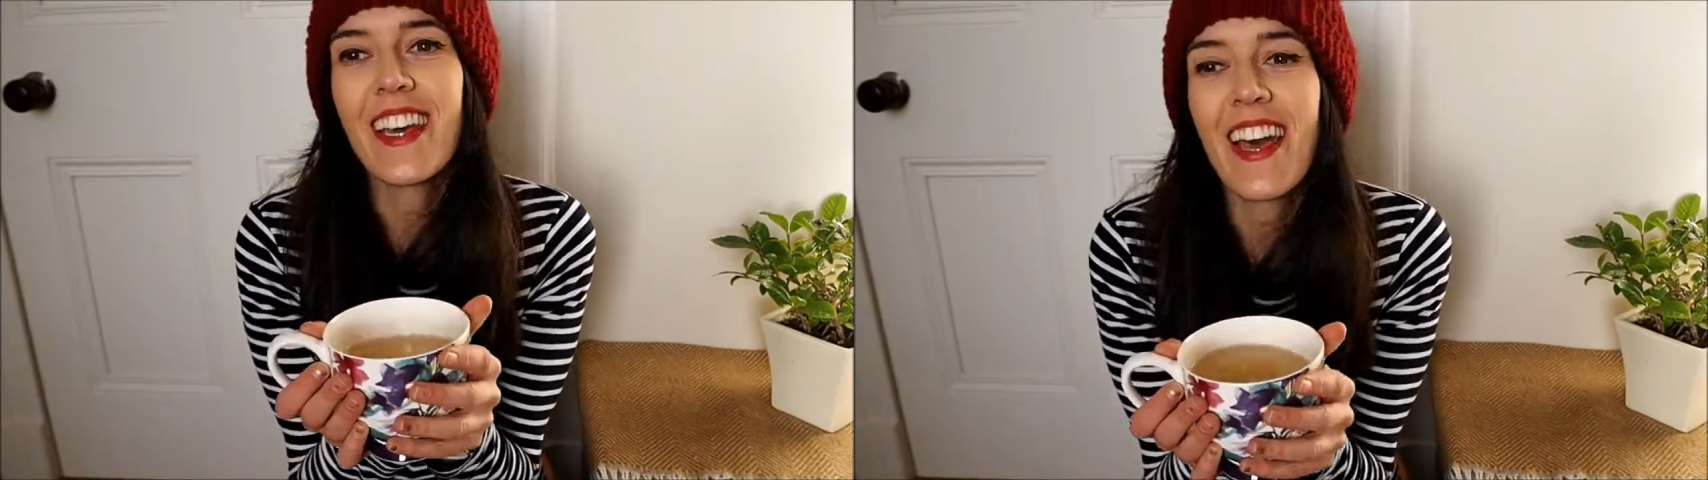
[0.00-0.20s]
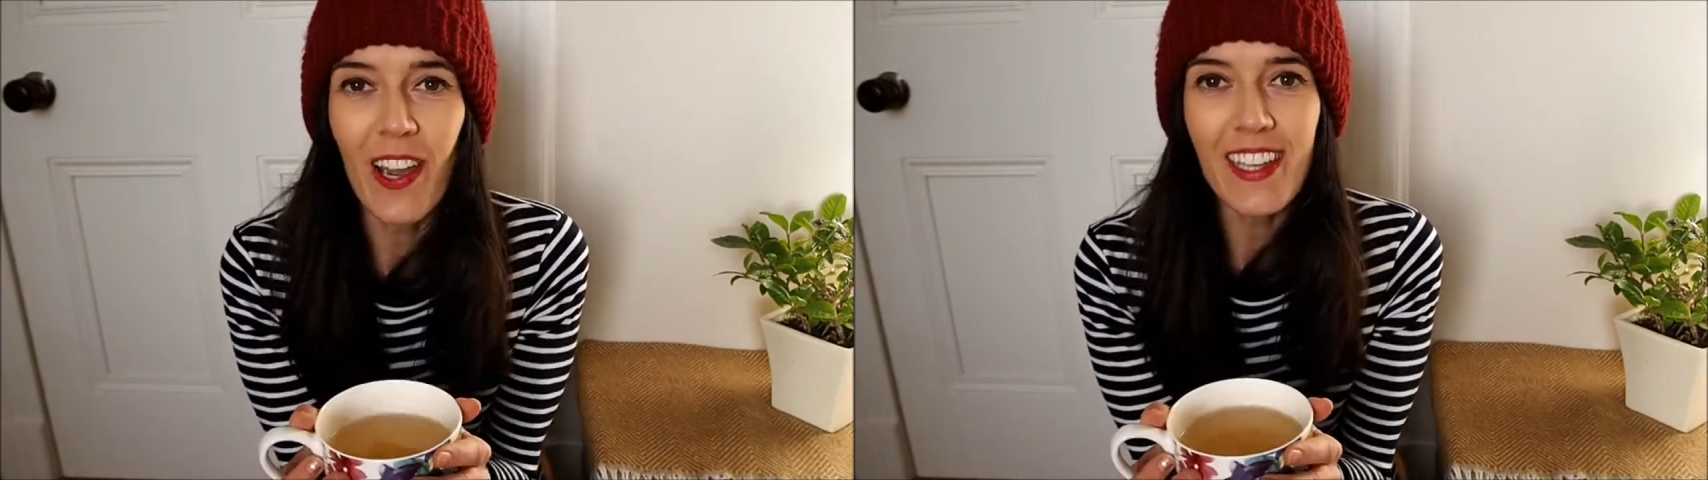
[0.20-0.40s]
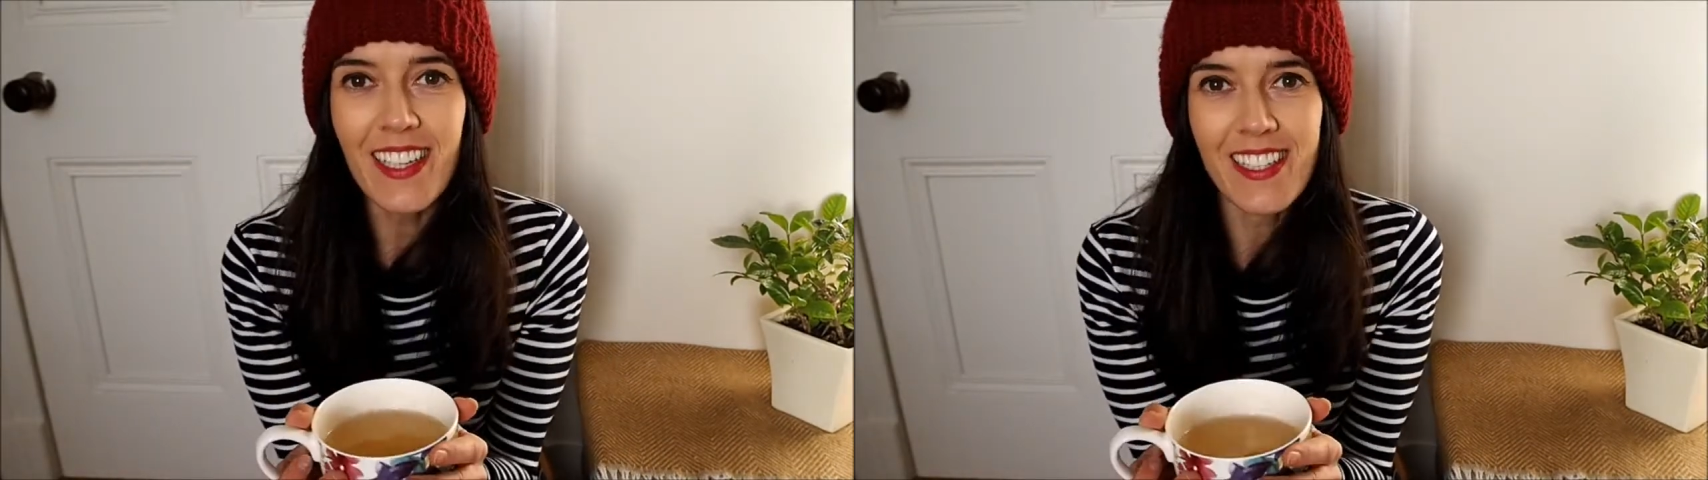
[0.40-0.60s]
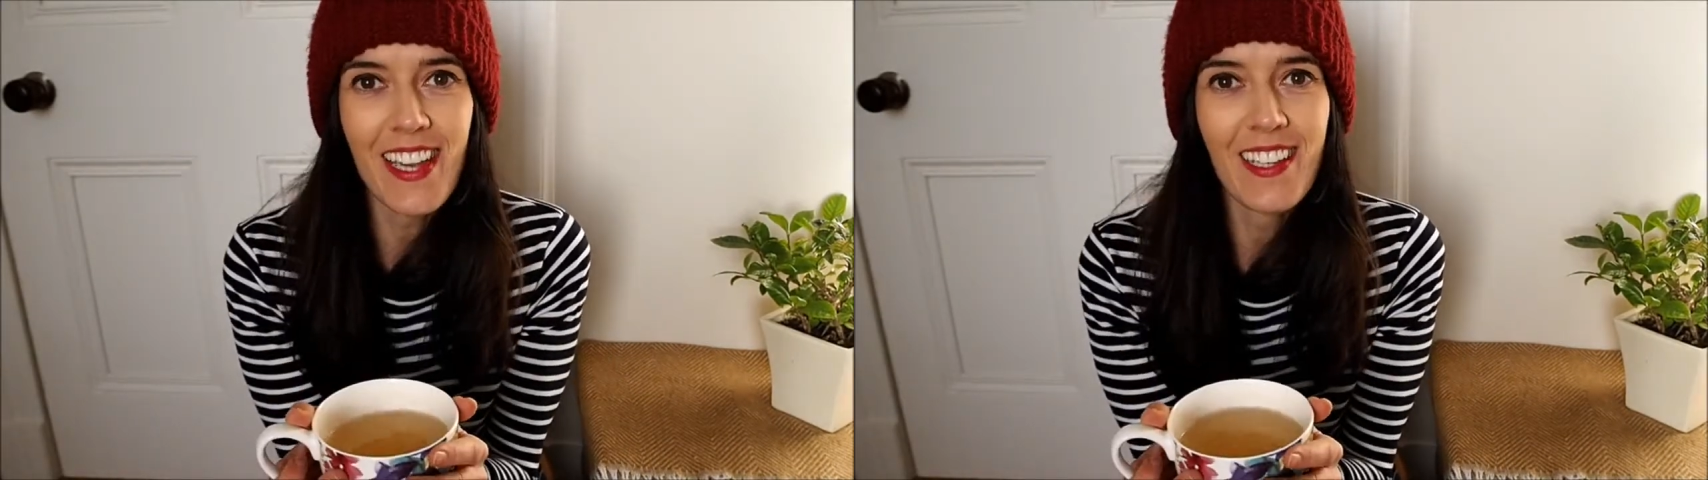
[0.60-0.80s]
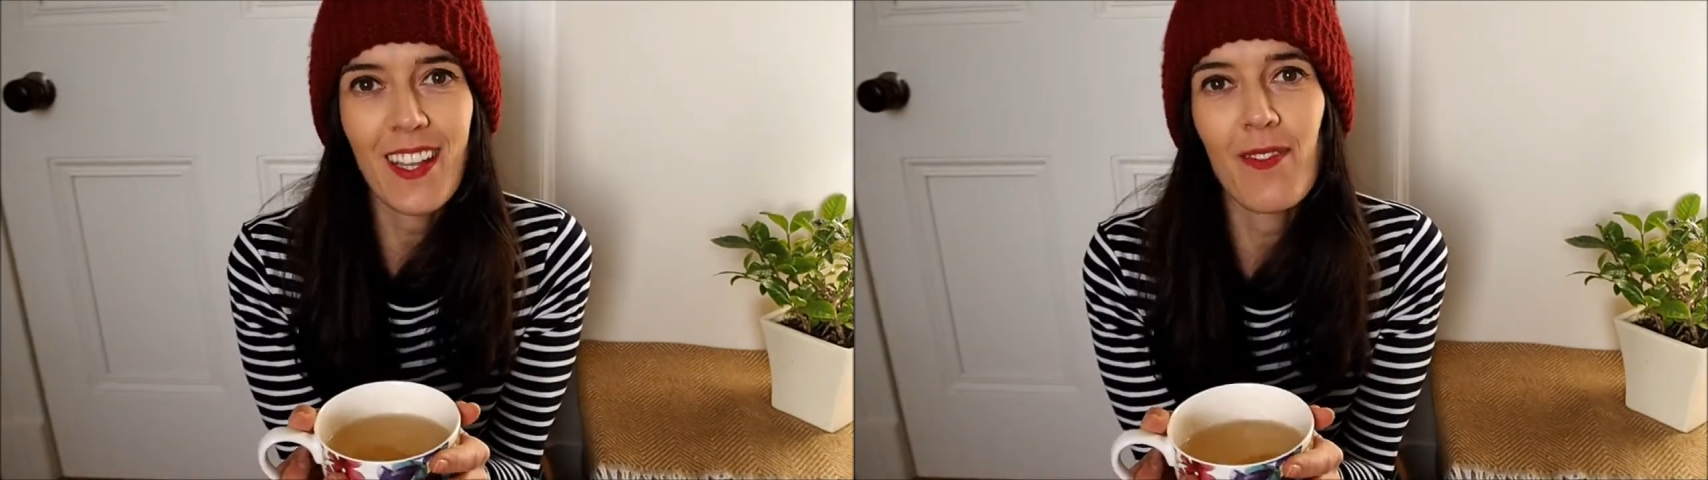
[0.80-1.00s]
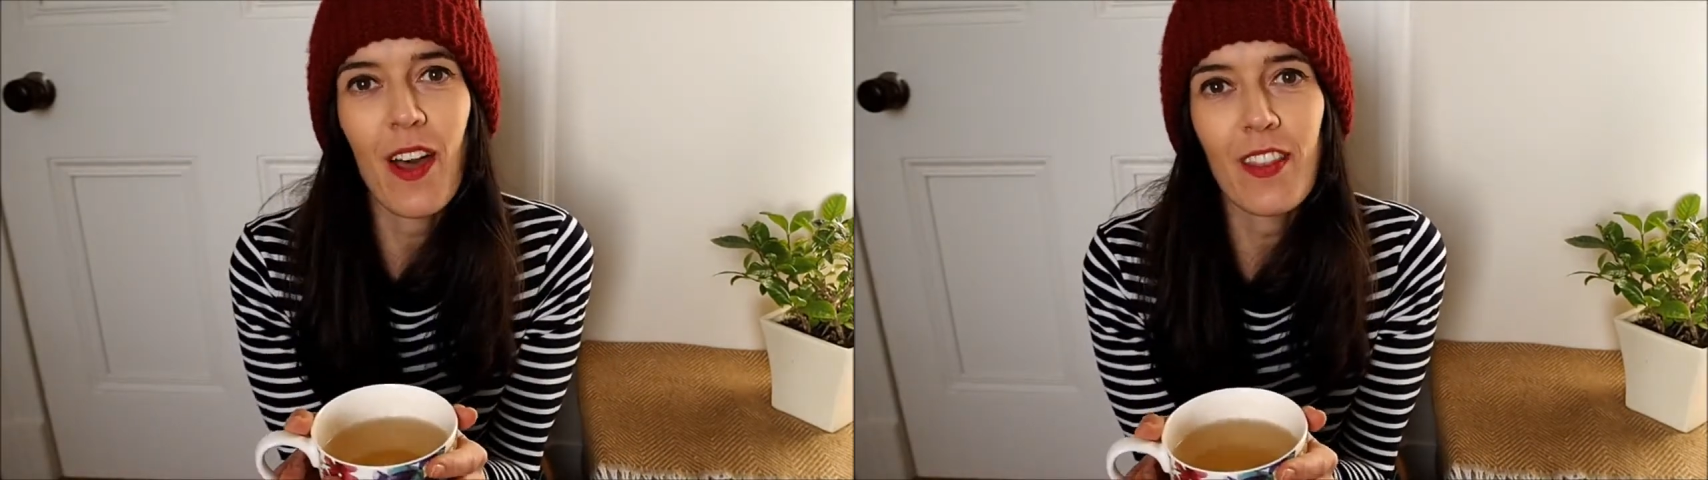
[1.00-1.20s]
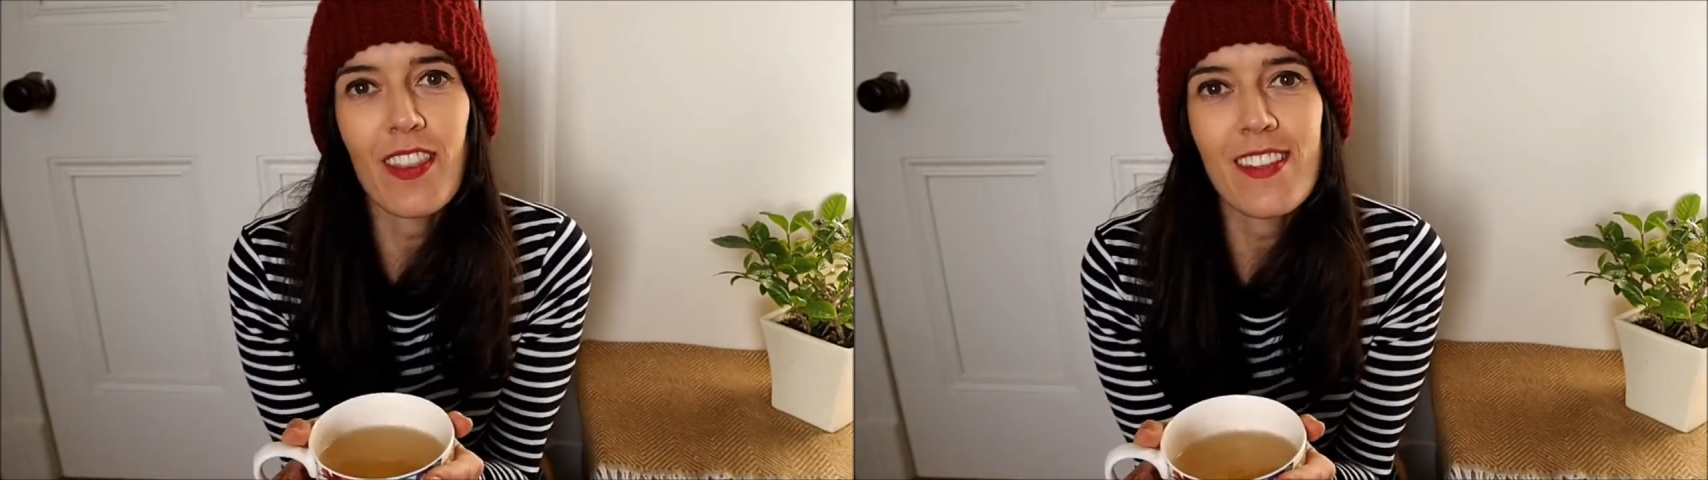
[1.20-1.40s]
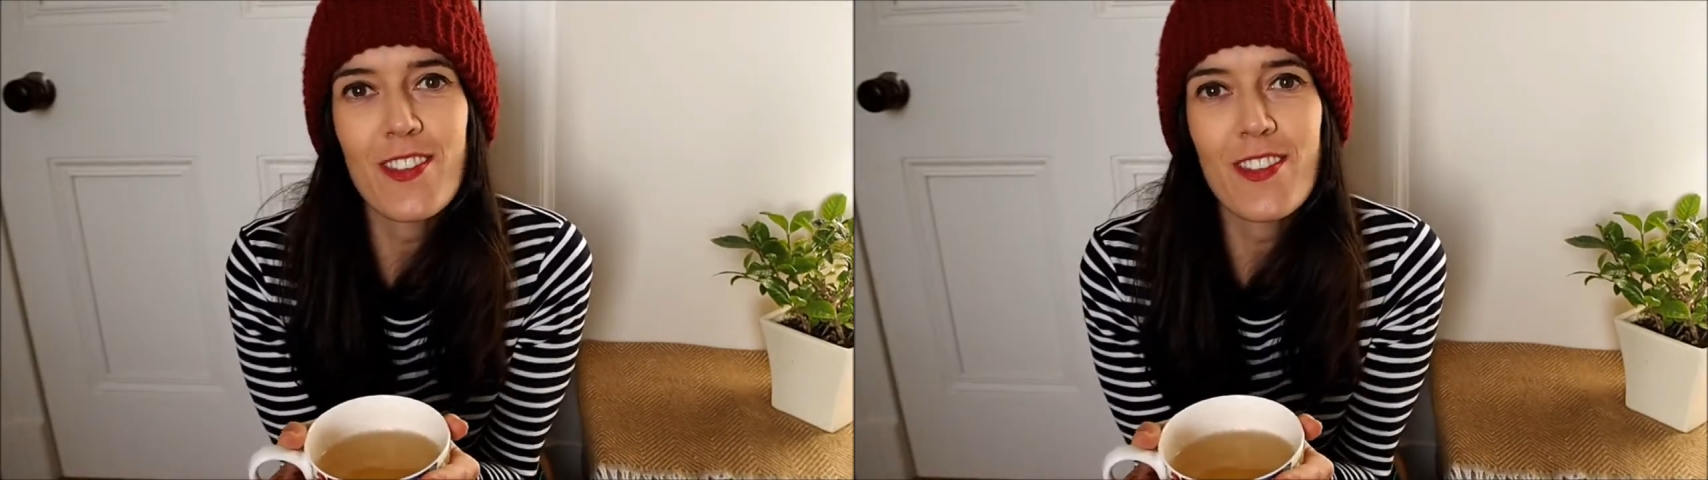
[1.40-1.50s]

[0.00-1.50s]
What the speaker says: Quite excited about this